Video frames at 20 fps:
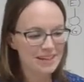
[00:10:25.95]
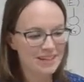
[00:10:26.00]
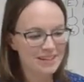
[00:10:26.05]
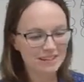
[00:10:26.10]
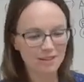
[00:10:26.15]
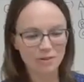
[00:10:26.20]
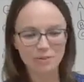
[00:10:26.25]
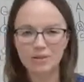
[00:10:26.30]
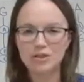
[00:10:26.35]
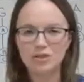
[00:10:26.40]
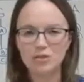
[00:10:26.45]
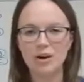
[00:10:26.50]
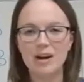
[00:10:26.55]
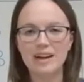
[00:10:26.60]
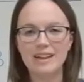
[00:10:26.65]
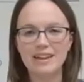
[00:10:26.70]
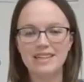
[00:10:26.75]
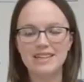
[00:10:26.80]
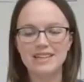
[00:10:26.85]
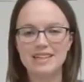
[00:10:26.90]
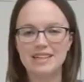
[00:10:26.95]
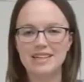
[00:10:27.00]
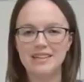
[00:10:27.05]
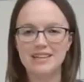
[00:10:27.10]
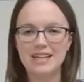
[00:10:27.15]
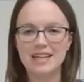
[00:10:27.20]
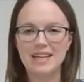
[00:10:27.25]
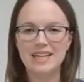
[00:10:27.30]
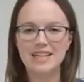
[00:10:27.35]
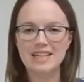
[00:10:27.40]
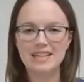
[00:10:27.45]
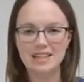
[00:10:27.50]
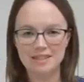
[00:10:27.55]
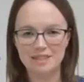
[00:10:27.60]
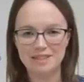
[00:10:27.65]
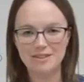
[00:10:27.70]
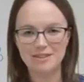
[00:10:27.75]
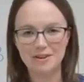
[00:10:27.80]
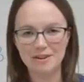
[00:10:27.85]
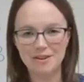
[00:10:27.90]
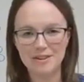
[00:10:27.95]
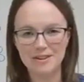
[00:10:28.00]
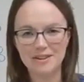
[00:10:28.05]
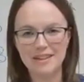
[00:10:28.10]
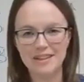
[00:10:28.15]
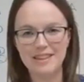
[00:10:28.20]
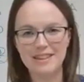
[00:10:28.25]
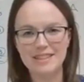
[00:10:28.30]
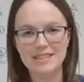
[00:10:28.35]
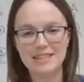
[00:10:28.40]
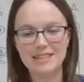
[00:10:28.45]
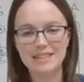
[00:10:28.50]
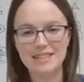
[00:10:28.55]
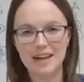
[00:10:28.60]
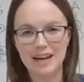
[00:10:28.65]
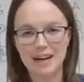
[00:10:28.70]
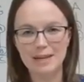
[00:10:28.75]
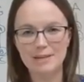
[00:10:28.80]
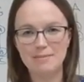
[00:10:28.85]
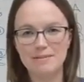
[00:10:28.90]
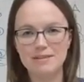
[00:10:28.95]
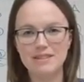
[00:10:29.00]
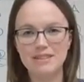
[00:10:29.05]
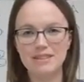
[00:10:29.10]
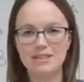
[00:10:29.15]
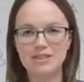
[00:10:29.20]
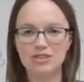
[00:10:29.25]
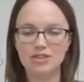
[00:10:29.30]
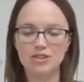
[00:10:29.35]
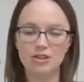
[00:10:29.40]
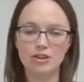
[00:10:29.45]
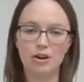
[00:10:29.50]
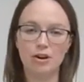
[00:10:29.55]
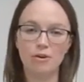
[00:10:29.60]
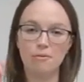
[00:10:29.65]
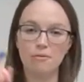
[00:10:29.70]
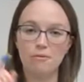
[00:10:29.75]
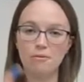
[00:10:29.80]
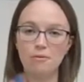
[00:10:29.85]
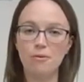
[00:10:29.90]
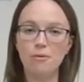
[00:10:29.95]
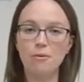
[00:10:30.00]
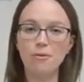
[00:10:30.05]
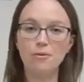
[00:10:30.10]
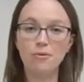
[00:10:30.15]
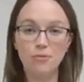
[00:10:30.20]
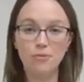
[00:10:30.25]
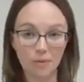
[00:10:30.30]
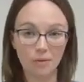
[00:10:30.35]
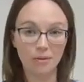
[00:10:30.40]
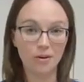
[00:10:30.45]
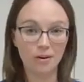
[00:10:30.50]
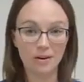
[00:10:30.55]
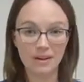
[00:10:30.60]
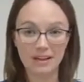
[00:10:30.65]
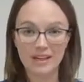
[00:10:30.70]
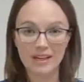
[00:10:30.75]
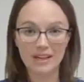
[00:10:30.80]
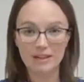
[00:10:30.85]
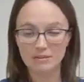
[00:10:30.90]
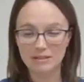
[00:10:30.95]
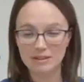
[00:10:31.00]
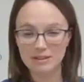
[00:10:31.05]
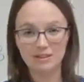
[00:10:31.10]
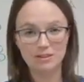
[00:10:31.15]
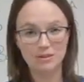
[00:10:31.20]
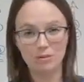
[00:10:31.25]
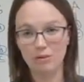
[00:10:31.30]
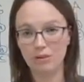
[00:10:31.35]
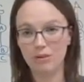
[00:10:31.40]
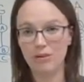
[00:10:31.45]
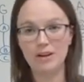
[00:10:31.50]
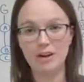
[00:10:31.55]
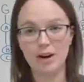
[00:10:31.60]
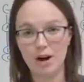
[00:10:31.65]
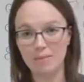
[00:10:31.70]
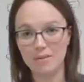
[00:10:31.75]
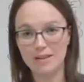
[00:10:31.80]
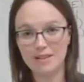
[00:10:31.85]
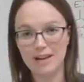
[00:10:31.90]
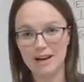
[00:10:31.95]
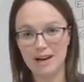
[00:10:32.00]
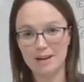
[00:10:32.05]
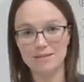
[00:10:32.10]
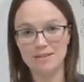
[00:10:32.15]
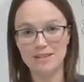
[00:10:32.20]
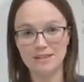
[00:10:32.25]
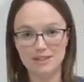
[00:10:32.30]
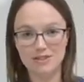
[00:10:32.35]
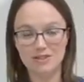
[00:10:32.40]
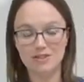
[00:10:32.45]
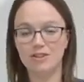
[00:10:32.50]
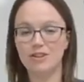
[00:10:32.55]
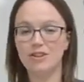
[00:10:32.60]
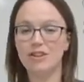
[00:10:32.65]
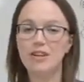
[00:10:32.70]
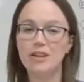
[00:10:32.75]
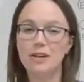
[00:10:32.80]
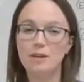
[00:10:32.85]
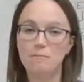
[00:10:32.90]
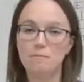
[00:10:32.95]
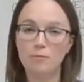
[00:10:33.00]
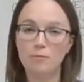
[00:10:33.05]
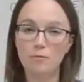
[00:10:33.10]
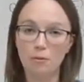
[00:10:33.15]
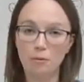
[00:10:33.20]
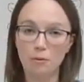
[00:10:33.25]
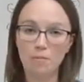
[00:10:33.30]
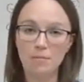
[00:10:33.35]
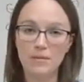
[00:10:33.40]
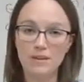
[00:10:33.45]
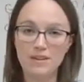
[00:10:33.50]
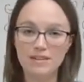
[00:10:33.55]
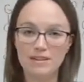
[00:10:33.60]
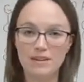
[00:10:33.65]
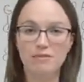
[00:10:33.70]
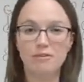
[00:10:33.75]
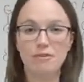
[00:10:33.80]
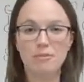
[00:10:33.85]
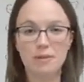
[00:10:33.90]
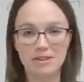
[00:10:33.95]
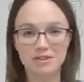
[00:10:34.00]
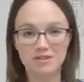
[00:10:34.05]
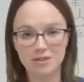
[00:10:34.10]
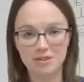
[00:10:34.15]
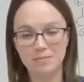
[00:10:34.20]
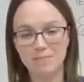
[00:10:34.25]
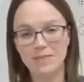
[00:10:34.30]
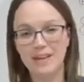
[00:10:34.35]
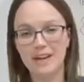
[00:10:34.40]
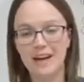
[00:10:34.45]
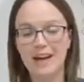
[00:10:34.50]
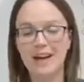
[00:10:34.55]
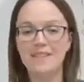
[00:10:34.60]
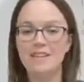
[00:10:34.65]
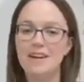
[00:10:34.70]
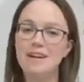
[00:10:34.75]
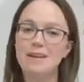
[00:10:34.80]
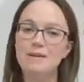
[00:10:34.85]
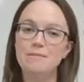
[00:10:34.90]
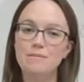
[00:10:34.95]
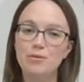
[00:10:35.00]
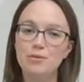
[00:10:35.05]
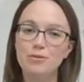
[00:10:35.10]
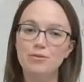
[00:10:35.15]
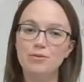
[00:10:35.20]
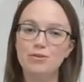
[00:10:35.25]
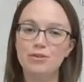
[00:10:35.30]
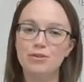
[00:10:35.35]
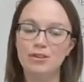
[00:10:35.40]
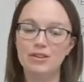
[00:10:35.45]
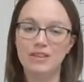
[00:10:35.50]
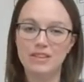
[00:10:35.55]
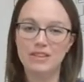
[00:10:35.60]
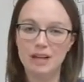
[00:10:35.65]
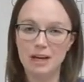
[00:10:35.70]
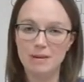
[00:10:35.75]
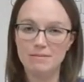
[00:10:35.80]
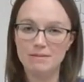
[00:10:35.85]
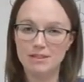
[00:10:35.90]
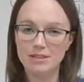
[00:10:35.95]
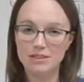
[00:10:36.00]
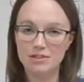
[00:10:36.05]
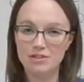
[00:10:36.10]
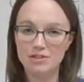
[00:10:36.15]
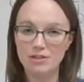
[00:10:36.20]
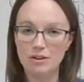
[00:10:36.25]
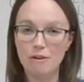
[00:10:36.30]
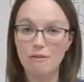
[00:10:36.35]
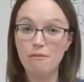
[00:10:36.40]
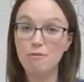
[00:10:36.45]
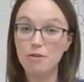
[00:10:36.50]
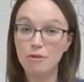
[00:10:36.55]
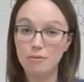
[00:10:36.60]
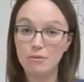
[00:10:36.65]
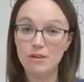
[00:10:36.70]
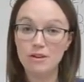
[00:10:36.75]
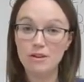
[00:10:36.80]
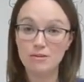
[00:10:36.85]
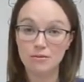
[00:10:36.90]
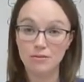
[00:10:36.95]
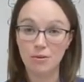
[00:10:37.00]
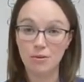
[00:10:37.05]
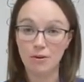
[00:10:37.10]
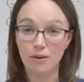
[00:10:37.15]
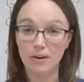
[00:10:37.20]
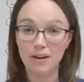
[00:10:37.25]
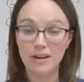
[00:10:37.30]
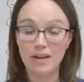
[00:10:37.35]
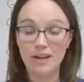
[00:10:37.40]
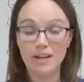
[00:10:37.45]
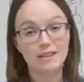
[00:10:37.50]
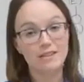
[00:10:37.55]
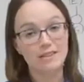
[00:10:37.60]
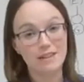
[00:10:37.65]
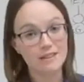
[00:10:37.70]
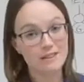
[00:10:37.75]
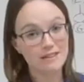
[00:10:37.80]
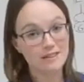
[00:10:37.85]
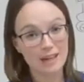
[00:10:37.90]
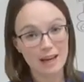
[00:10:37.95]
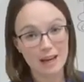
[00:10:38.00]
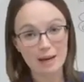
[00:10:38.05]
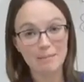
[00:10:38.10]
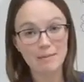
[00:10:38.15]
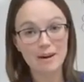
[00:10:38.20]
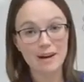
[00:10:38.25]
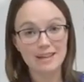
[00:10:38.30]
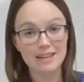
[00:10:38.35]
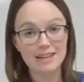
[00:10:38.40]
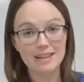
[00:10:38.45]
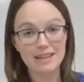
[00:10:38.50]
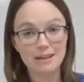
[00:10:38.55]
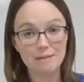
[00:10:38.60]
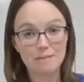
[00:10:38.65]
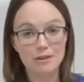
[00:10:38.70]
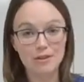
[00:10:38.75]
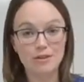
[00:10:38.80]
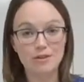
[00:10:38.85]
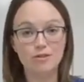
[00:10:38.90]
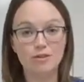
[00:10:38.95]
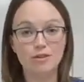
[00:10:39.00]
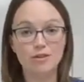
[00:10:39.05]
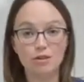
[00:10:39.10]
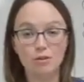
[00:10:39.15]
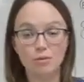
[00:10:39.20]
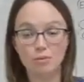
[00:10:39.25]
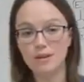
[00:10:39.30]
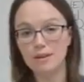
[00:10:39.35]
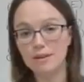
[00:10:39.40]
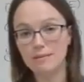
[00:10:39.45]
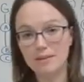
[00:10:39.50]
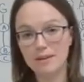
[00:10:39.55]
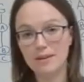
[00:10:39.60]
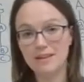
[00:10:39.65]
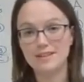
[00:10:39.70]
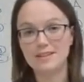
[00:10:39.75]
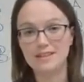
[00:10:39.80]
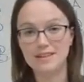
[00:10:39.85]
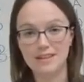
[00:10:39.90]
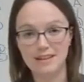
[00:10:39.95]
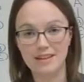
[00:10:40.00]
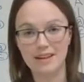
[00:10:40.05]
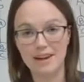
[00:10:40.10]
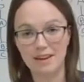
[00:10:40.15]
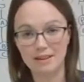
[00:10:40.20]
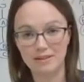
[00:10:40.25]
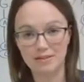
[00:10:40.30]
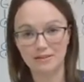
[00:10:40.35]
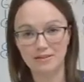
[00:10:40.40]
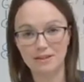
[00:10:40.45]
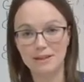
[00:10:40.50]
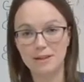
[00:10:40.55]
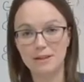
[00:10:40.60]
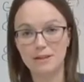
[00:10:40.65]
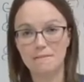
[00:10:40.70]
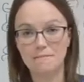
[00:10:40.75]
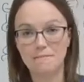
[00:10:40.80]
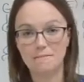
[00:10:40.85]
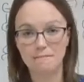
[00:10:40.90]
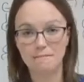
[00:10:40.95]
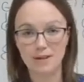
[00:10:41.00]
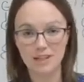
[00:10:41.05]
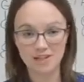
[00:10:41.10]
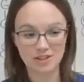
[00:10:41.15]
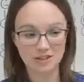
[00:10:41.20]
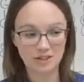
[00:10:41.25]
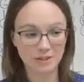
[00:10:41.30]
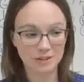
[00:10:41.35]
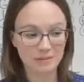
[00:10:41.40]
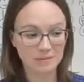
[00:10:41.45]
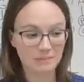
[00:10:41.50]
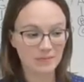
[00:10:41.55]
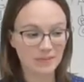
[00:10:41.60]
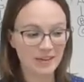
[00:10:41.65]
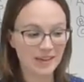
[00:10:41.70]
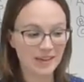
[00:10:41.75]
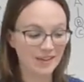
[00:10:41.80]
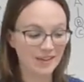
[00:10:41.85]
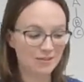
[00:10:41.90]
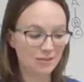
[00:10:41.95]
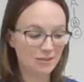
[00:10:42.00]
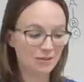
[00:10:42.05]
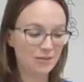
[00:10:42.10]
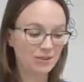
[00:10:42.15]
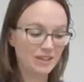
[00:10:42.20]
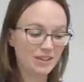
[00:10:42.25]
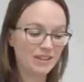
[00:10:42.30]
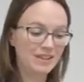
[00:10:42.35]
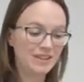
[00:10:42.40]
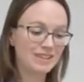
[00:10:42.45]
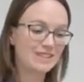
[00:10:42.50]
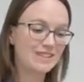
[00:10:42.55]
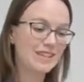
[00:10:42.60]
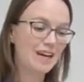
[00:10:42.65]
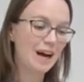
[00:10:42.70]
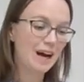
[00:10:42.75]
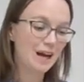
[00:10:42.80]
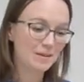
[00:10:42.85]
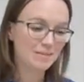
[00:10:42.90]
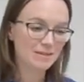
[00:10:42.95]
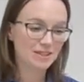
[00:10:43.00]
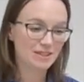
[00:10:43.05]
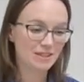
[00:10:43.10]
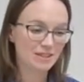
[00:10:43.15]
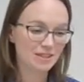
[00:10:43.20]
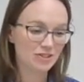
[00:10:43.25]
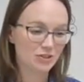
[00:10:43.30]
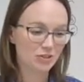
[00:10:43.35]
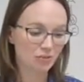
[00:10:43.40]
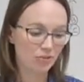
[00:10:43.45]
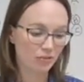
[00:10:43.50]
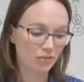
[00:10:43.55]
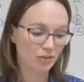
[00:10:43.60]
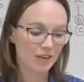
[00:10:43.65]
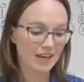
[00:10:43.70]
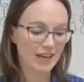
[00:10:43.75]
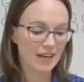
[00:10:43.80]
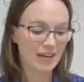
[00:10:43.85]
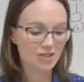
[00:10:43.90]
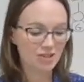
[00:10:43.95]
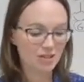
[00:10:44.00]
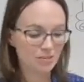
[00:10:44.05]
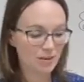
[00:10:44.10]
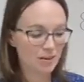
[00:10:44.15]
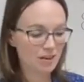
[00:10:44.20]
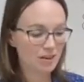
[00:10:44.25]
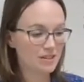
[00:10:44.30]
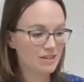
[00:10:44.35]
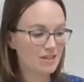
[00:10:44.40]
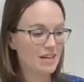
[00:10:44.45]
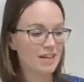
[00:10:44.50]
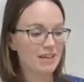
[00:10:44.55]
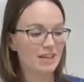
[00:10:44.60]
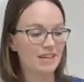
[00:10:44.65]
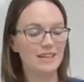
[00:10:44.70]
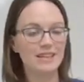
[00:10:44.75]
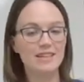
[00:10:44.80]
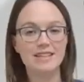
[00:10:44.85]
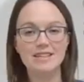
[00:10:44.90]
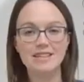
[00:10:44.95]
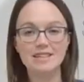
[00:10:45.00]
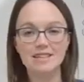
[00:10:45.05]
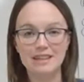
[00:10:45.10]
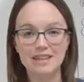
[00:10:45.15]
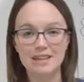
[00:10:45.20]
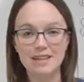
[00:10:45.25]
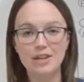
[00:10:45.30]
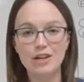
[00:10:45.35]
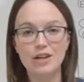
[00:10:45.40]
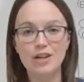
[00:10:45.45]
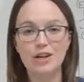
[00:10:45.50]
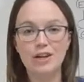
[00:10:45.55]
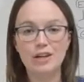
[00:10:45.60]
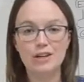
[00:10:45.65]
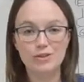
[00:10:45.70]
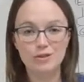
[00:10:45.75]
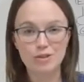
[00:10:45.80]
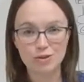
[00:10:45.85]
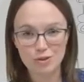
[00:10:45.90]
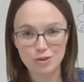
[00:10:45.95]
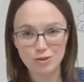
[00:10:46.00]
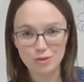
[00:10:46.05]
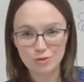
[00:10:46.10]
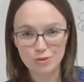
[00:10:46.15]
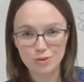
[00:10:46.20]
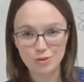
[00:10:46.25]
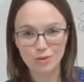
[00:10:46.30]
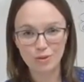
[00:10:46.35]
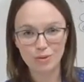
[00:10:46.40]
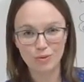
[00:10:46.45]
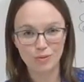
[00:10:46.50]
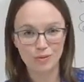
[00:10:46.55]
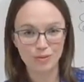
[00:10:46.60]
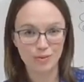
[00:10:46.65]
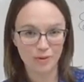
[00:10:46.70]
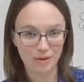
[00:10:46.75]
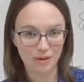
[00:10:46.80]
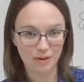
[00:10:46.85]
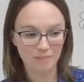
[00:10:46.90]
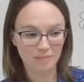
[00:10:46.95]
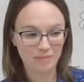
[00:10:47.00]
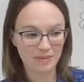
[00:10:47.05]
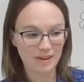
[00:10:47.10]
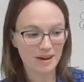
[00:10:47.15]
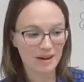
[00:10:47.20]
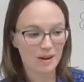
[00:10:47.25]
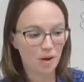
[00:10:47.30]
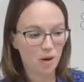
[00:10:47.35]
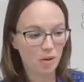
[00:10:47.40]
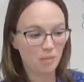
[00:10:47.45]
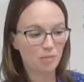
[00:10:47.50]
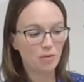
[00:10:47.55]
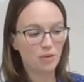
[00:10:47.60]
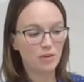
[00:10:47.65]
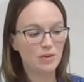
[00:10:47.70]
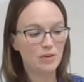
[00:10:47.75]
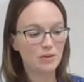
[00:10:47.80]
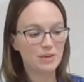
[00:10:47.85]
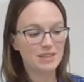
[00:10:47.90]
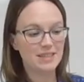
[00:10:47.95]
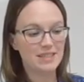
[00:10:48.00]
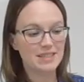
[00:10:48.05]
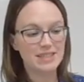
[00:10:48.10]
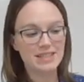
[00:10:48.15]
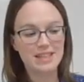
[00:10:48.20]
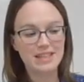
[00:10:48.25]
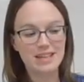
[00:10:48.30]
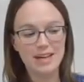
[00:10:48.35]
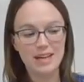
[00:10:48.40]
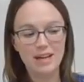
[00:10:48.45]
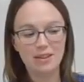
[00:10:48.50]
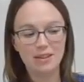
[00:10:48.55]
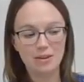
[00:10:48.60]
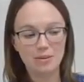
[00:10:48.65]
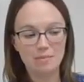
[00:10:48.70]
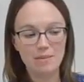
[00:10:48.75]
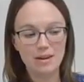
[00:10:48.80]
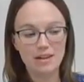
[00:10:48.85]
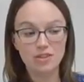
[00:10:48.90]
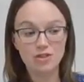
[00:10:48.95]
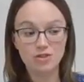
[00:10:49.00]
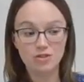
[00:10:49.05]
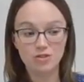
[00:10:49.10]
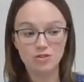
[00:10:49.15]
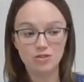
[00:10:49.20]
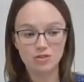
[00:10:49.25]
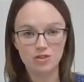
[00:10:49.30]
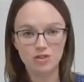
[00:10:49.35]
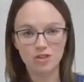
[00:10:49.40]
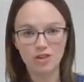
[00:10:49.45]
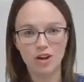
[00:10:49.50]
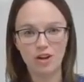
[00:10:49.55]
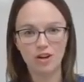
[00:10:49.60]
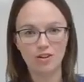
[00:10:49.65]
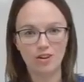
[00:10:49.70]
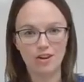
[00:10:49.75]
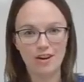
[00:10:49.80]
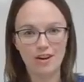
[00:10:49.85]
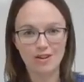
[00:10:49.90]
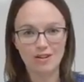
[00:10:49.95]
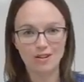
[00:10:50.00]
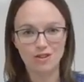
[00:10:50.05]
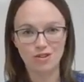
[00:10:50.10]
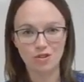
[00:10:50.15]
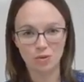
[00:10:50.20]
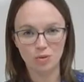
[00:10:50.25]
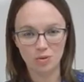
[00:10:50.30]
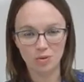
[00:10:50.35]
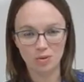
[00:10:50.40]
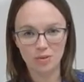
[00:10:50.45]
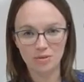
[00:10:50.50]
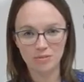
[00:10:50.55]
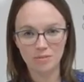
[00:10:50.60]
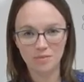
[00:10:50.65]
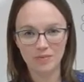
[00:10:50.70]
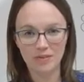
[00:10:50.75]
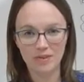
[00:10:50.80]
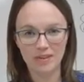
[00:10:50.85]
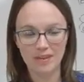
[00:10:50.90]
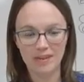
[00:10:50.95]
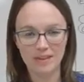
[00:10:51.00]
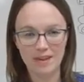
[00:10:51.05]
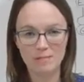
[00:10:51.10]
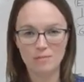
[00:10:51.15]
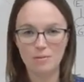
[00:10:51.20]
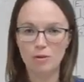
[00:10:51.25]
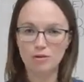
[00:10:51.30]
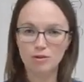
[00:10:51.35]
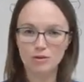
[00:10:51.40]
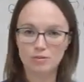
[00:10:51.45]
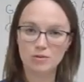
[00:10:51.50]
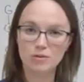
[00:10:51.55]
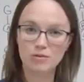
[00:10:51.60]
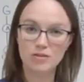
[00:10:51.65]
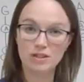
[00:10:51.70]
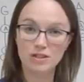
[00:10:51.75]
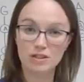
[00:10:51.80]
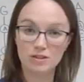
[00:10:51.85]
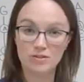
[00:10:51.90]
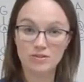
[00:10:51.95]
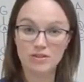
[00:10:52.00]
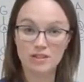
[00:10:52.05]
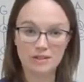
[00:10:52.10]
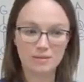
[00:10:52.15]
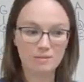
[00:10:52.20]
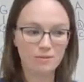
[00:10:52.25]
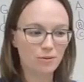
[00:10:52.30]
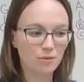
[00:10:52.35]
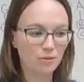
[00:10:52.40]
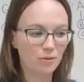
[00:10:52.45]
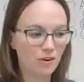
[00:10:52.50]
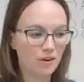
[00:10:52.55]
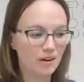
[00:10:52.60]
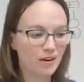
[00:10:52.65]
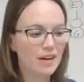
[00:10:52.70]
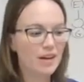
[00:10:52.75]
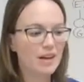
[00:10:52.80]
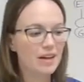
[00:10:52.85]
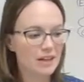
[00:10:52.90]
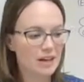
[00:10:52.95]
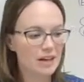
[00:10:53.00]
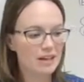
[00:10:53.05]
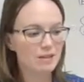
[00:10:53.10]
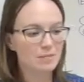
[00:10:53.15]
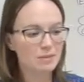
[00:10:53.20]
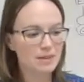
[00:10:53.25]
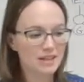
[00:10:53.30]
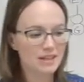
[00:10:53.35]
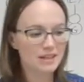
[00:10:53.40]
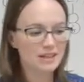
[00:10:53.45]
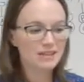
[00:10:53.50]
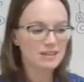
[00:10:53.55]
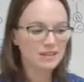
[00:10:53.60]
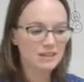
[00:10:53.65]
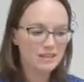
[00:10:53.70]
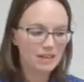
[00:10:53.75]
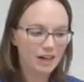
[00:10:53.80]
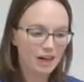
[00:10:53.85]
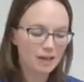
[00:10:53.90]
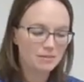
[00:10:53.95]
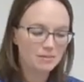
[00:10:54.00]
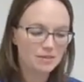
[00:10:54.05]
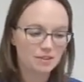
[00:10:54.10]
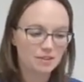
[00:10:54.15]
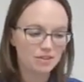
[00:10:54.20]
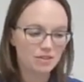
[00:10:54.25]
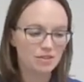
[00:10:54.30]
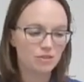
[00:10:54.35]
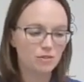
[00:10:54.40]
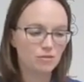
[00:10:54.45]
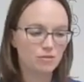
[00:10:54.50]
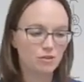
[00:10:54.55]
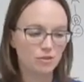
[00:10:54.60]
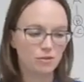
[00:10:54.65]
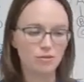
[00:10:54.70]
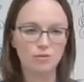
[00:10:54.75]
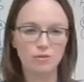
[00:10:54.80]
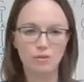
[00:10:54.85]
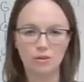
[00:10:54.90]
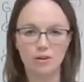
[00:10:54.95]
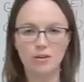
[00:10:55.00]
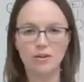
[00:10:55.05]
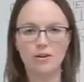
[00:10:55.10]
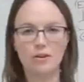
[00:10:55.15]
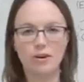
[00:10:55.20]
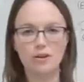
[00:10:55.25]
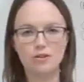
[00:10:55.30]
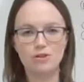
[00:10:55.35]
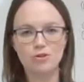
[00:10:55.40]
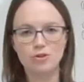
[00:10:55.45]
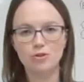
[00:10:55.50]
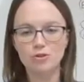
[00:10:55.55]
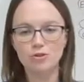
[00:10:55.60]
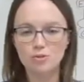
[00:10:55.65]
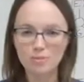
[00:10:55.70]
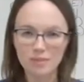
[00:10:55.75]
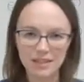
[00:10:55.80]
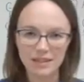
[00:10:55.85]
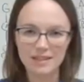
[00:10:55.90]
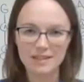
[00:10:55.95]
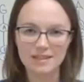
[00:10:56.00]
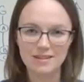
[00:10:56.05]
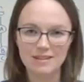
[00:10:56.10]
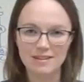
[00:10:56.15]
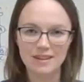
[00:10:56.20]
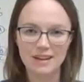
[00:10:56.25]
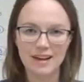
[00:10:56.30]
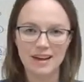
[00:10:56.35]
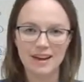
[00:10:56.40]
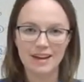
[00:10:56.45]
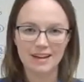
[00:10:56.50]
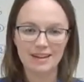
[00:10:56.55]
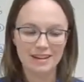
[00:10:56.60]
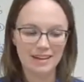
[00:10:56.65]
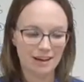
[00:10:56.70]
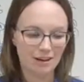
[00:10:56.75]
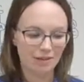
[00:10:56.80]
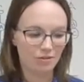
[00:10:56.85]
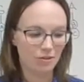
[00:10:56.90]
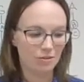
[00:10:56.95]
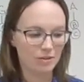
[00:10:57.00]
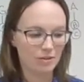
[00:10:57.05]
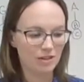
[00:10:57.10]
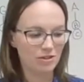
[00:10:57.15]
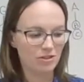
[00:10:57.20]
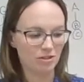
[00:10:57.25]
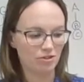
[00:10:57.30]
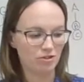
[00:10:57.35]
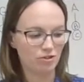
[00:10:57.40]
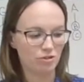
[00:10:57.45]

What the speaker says: So with Twilight Serenade, it started in the time signature of 4/4, which is a very common time signature, 4 beats in every measure, and then it moved to the time signature of 3/4. The same idea, but there's 3 beats in every measure. If you look at the time signature for Vacation March, it is in 2/4. Hopefully you can see the measures look a lot shorter than most music you've seen before. That's because in the time signature of 2/4, there are 2 beats in every measure.